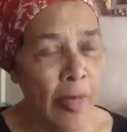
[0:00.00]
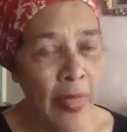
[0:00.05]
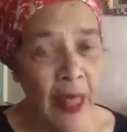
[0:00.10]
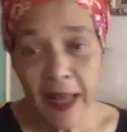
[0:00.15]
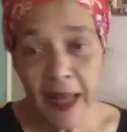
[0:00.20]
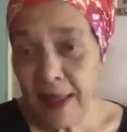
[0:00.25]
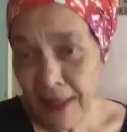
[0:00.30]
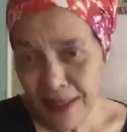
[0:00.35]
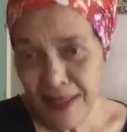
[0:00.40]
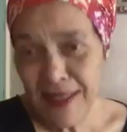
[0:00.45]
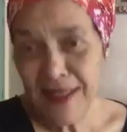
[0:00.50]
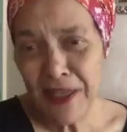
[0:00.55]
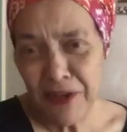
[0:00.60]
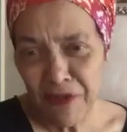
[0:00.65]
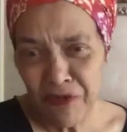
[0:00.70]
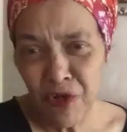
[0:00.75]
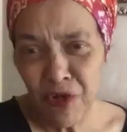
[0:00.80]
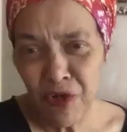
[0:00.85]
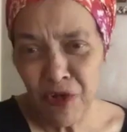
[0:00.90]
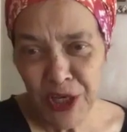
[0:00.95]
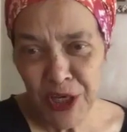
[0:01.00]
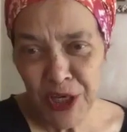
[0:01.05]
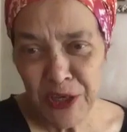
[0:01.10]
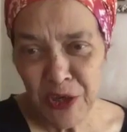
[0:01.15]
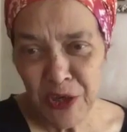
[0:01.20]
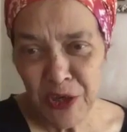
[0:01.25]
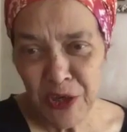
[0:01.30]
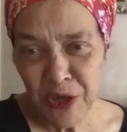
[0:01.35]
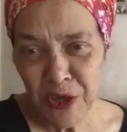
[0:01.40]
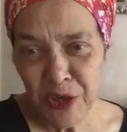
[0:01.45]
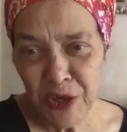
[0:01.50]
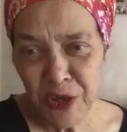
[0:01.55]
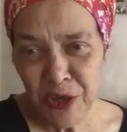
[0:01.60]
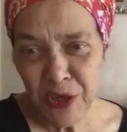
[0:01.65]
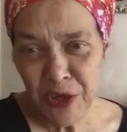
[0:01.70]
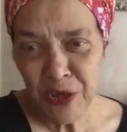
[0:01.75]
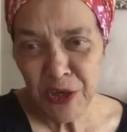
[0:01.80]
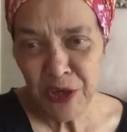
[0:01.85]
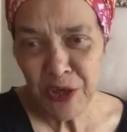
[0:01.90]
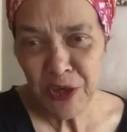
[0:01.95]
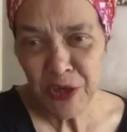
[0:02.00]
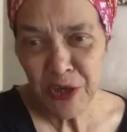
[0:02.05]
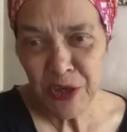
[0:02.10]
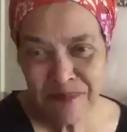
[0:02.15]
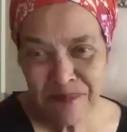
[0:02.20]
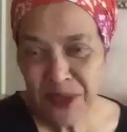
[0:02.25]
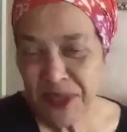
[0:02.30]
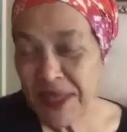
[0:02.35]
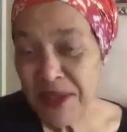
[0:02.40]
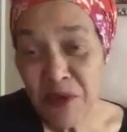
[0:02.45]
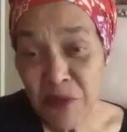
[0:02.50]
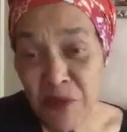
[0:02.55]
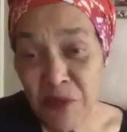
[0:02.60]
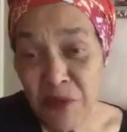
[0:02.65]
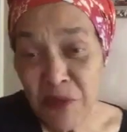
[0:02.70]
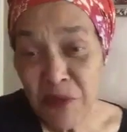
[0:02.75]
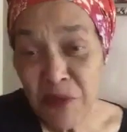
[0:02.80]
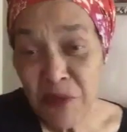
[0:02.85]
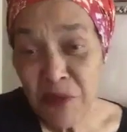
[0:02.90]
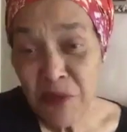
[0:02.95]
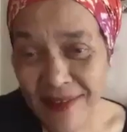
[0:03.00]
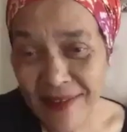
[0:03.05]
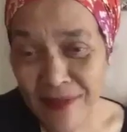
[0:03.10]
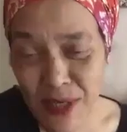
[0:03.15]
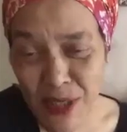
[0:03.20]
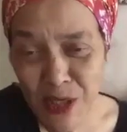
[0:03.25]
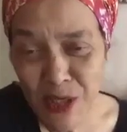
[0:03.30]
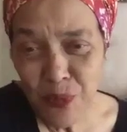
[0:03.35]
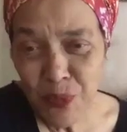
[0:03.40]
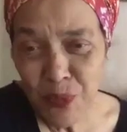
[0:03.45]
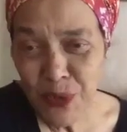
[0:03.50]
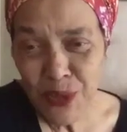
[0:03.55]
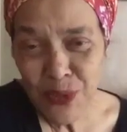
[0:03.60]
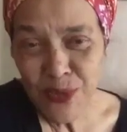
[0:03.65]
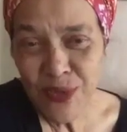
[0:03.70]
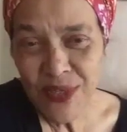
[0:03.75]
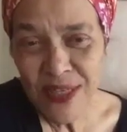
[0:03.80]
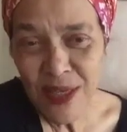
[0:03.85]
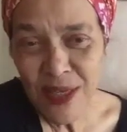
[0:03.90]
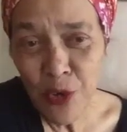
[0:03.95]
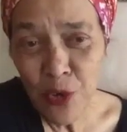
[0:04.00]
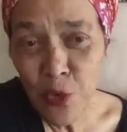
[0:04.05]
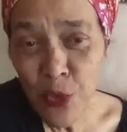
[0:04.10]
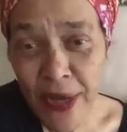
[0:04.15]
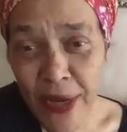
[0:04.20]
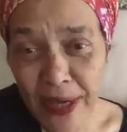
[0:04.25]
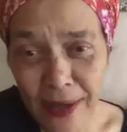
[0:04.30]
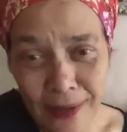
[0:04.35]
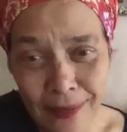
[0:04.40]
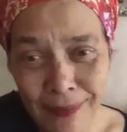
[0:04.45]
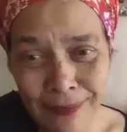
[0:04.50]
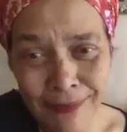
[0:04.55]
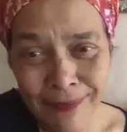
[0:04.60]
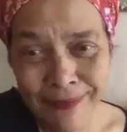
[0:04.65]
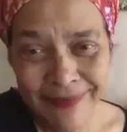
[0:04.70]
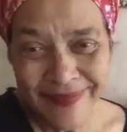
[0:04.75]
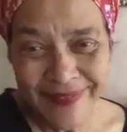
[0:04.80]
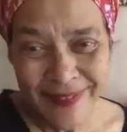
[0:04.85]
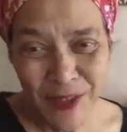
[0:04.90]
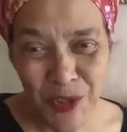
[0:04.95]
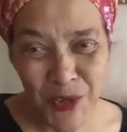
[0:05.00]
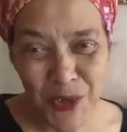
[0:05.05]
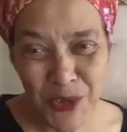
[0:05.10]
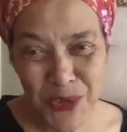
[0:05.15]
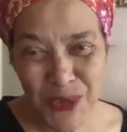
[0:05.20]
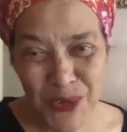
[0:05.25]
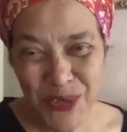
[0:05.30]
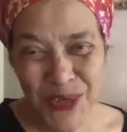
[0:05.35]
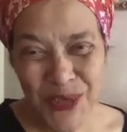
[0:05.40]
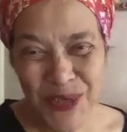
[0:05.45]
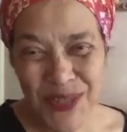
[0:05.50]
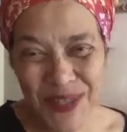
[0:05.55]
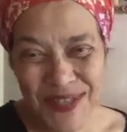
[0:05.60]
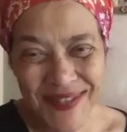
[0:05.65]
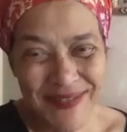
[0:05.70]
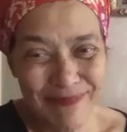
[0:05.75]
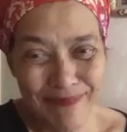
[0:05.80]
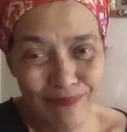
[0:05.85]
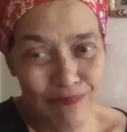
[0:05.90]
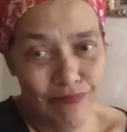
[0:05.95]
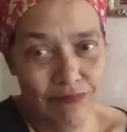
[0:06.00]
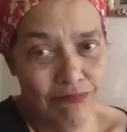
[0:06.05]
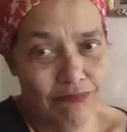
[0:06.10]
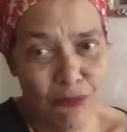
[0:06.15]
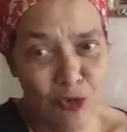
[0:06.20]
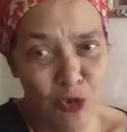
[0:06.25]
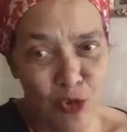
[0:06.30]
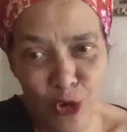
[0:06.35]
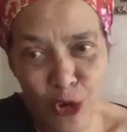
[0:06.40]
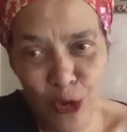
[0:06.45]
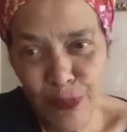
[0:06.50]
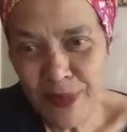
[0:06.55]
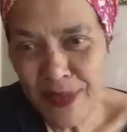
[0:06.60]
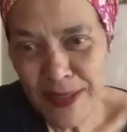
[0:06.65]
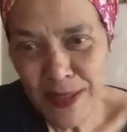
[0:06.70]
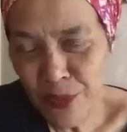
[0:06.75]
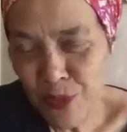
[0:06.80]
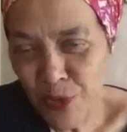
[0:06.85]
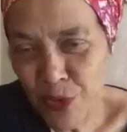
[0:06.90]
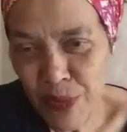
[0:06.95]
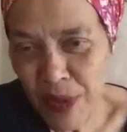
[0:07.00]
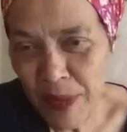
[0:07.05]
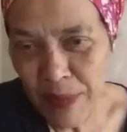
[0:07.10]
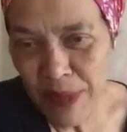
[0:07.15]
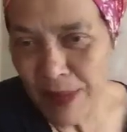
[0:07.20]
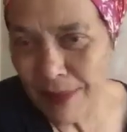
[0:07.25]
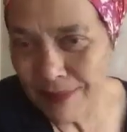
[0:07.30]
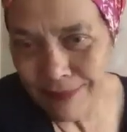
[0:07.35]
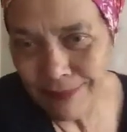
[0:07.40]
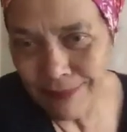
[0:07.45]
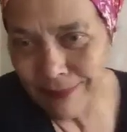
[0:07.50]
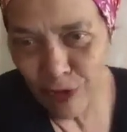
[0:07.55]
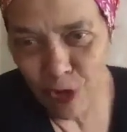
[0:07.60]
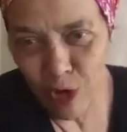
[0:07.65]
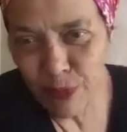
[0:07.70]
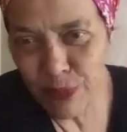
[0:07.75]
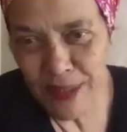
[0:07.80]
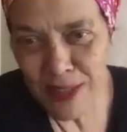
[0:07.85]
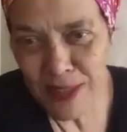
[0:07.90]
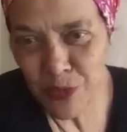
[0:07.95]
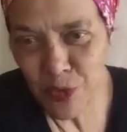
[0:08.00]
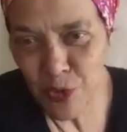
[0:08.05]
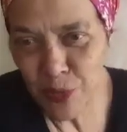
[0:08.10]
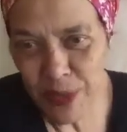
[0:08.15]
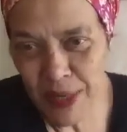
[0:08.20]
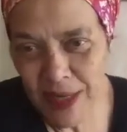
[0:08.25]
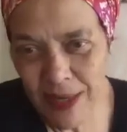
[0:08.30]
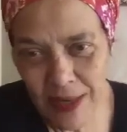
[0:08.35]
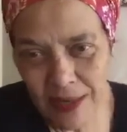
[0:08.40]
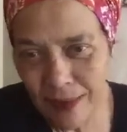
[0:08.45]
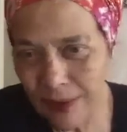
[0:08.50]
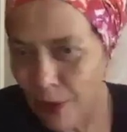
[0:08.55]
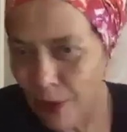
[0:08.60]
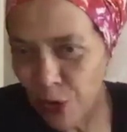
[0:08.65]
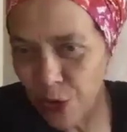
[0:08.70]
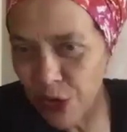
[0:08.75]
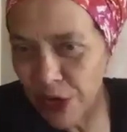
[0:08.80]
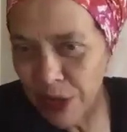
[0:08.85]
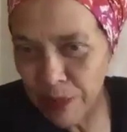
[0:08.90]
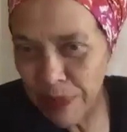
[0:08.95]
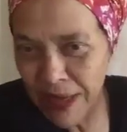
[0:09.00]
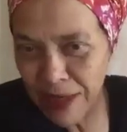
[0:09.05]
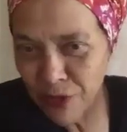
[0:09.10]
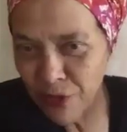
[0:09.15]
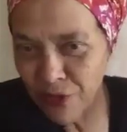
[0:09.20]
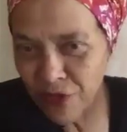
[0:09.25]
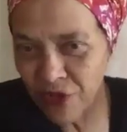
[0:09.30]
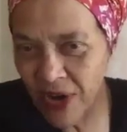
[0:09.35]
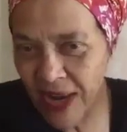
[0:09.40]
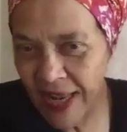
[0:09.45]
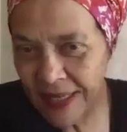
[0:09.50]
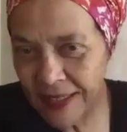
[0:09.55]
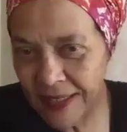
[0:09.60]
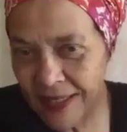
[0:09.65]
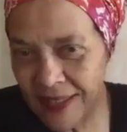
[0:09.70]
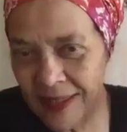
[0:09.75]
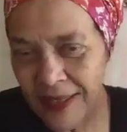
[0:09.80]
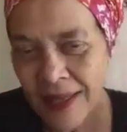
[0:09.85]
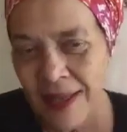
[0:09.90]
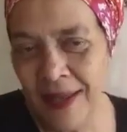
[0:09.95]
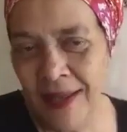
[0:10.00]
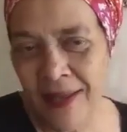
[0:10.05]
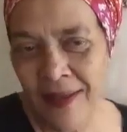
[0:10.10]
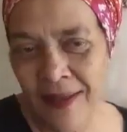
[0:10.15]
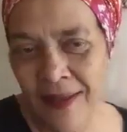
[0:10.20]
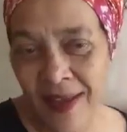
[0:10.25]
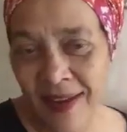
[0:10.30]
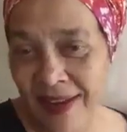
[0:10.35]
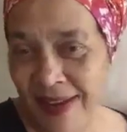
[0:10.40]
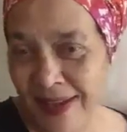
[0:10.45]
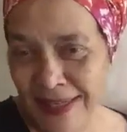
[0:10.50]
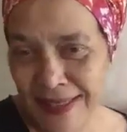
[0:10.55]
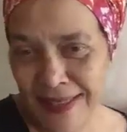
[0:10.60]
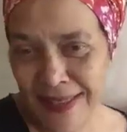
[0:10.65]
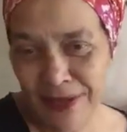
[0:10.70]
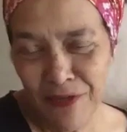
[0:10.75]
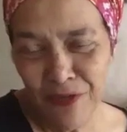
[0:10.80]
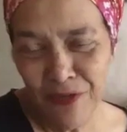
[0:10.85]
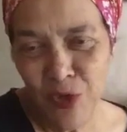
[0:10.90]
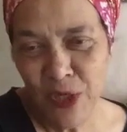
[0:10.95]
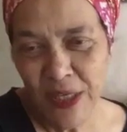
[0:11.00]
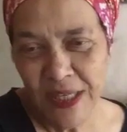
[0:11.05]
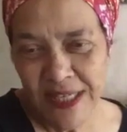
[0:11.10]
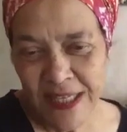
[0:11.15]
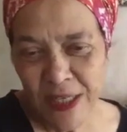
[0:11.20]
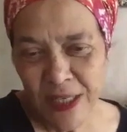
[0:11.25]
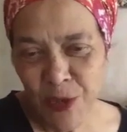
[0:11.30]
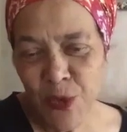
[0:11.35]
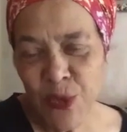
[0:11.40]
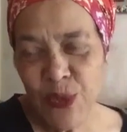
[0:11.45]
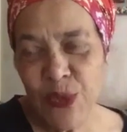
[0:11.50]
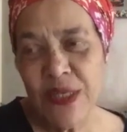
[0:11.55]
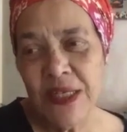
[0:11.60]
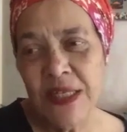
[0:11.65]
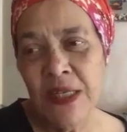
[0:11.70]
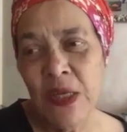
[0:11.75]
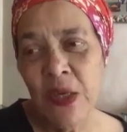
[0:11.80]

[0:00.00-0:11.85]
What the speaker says: And I stayed 14 years. But at the beginning, I was supposed to stay a week, to just drop this woman and going back to France. And I stayed 14 years.